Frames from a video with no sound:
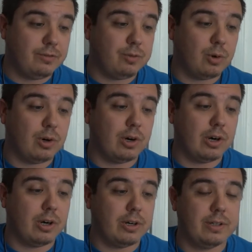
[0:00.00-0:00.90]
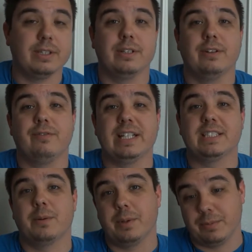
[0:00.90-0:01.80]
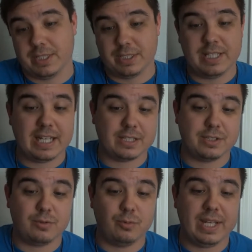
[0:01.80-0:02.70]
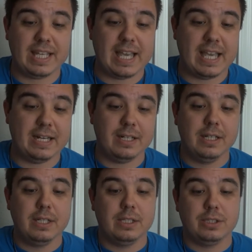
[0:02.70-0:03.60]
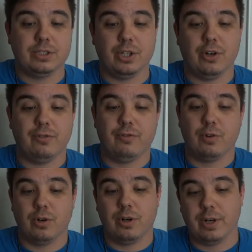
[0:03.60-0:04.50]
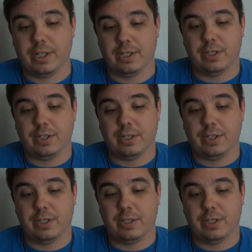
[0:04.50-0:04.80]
for the fights coming up this next weekend. So for